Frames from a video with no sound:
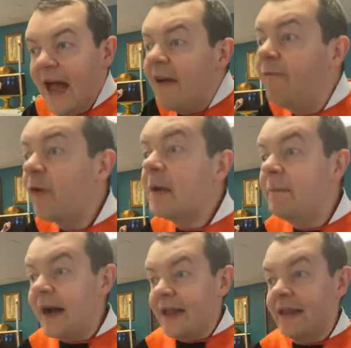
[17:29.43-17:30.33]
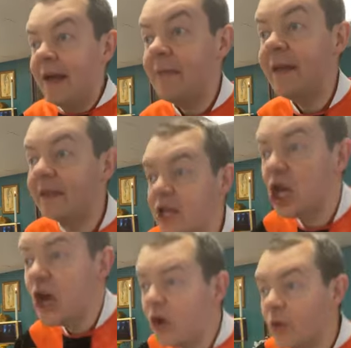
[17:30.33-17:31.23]
Everybody. That means
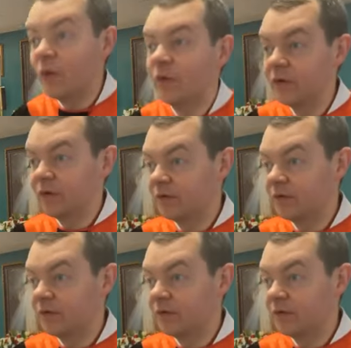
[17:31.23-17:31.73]
you.